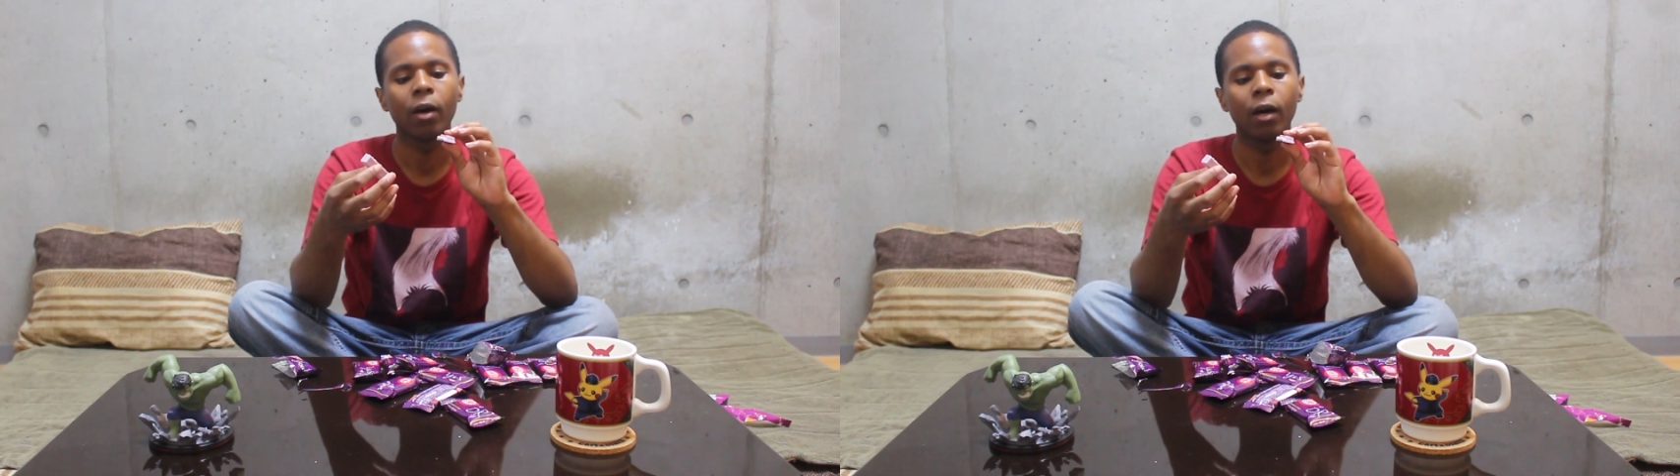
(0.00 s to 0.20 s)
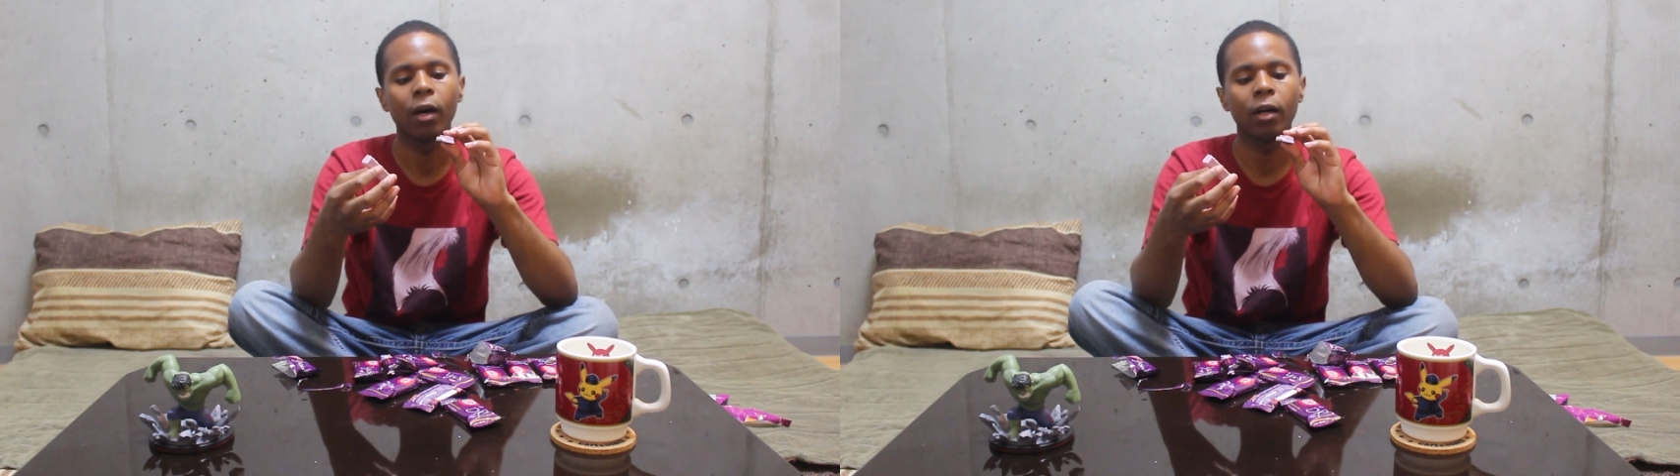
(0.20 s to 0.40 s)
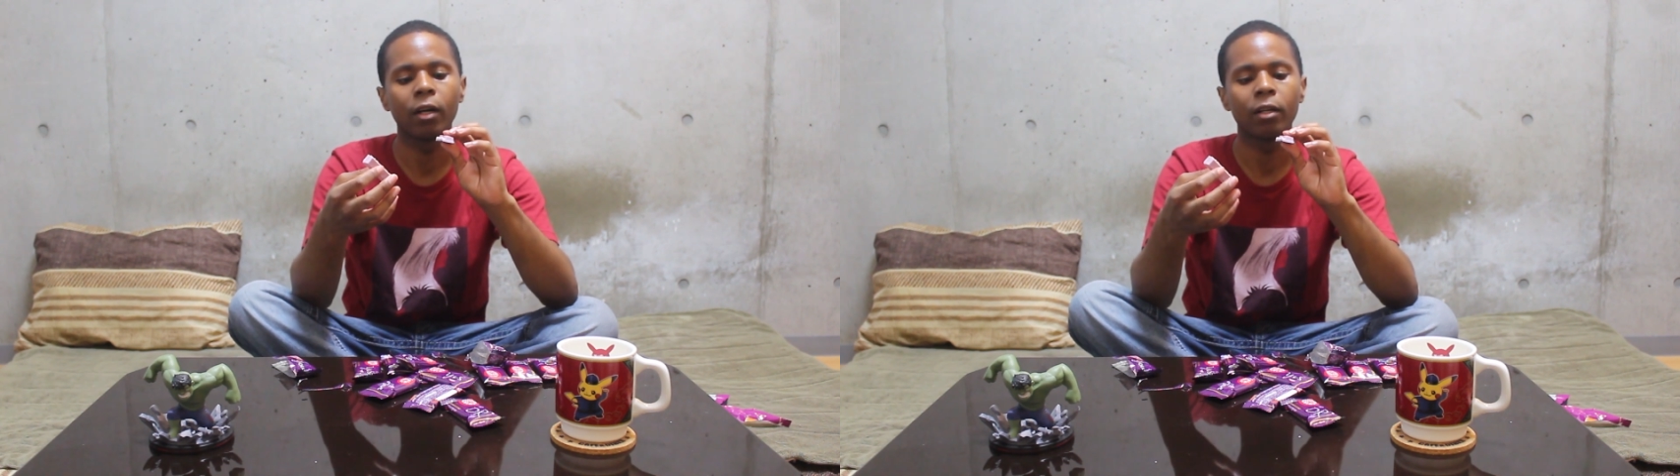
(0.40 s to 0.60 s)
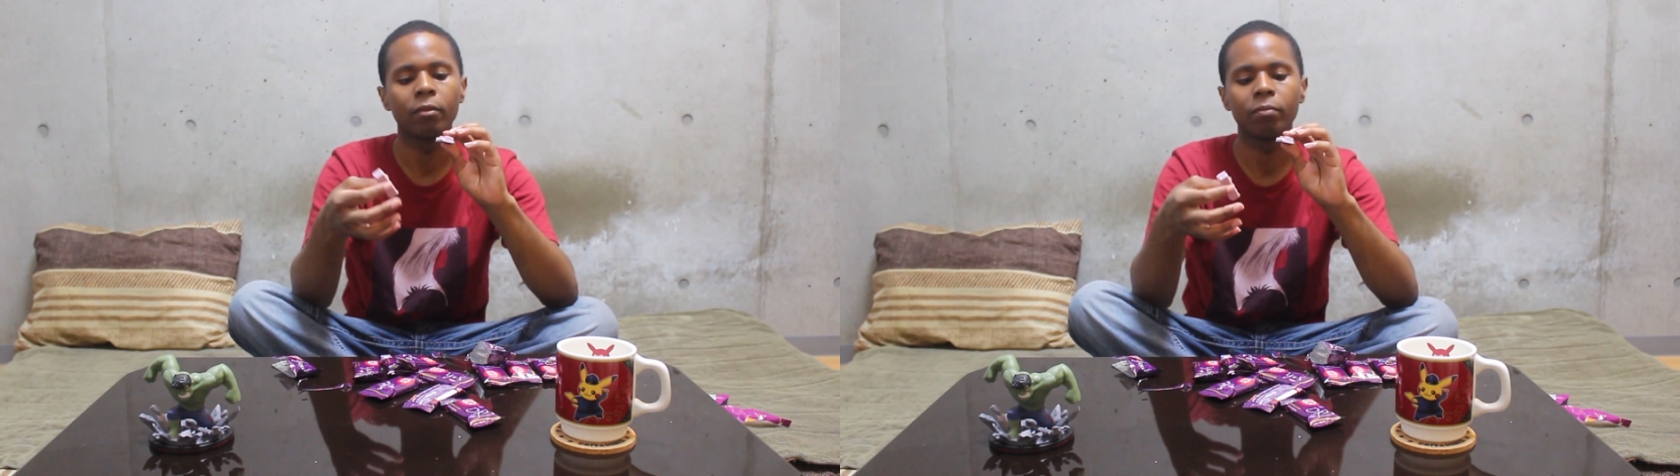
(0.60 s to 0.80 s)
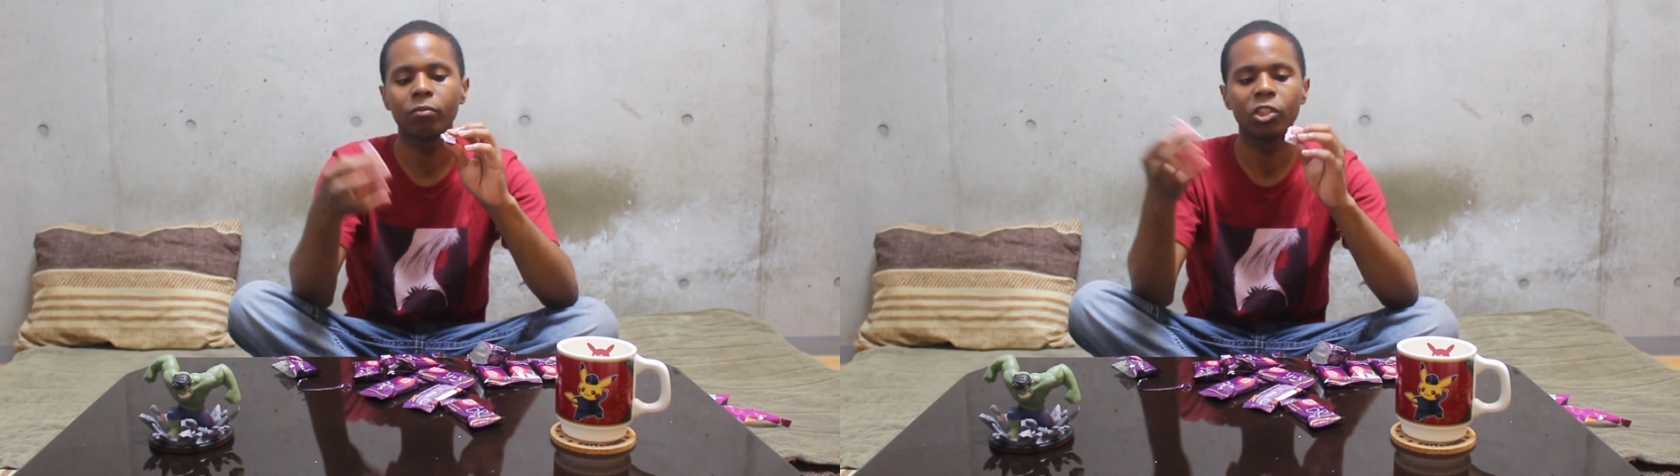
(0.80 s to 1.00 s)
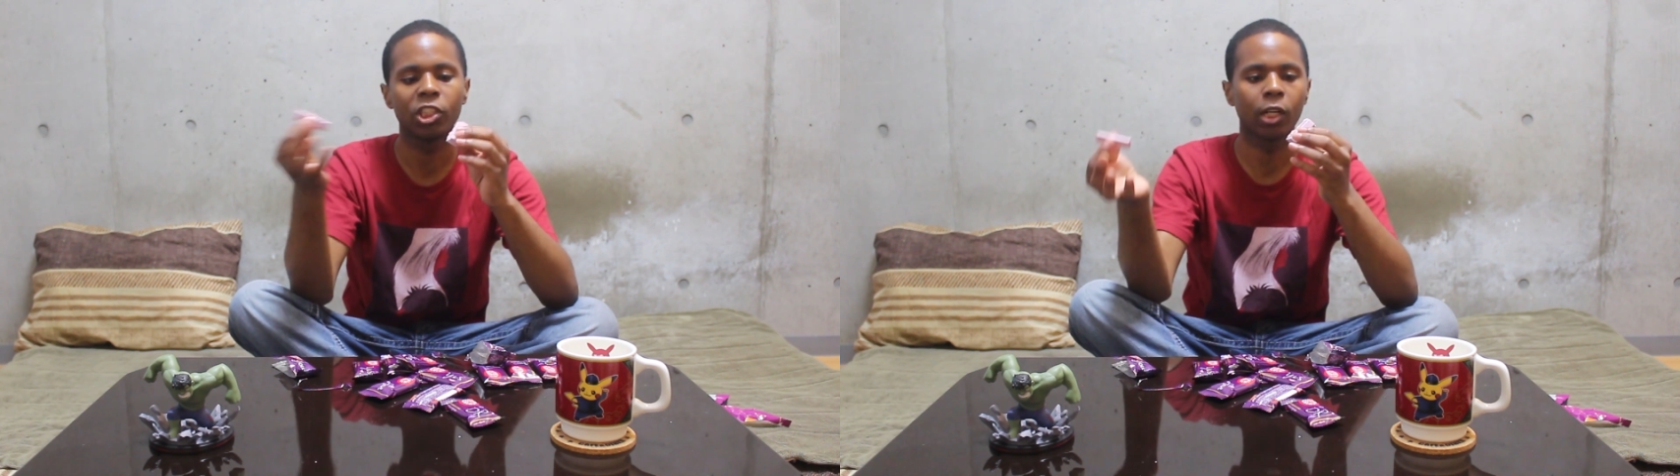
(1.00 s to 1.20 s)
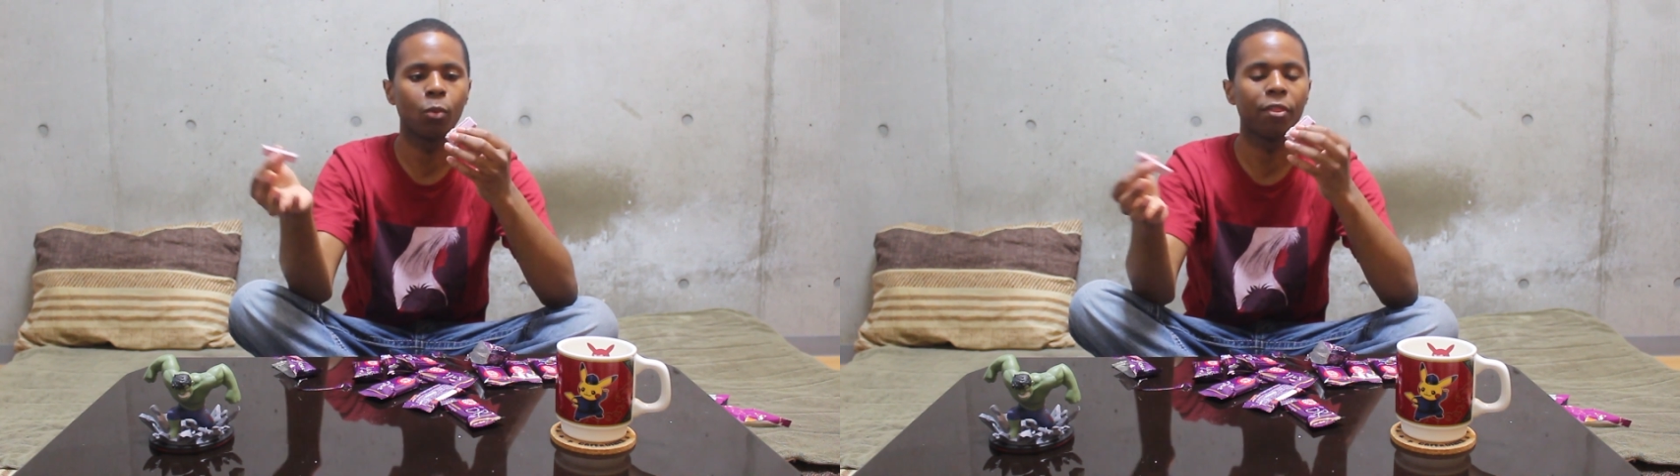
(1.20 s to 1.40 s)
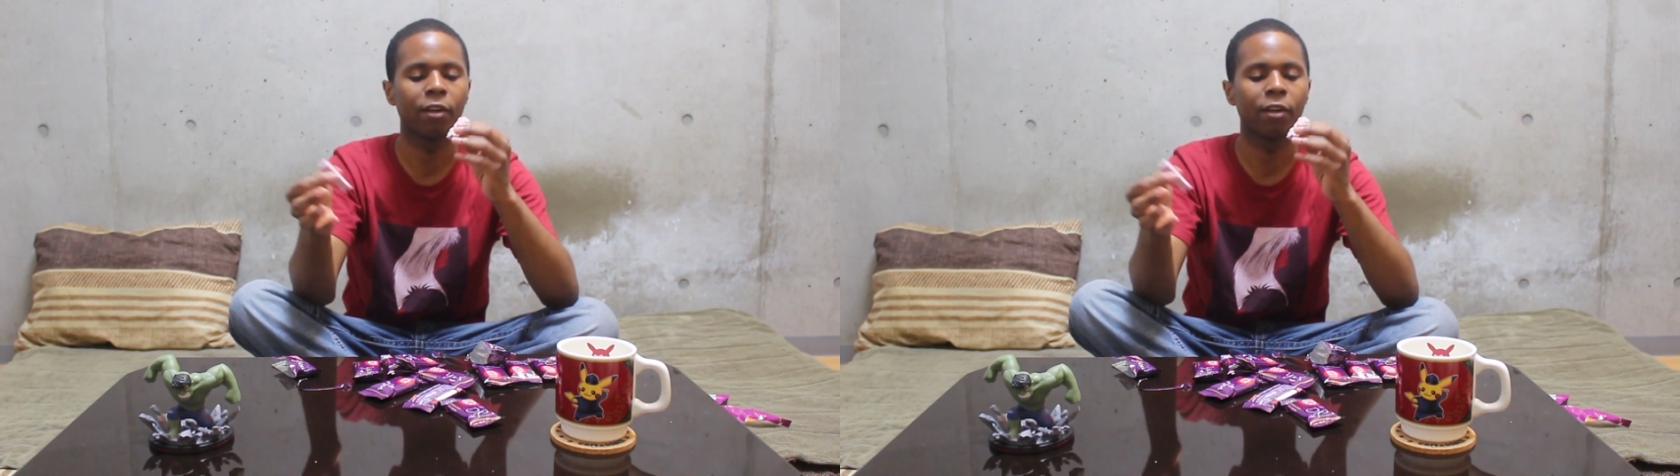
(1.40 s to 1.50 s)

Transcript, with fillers: uh, share them with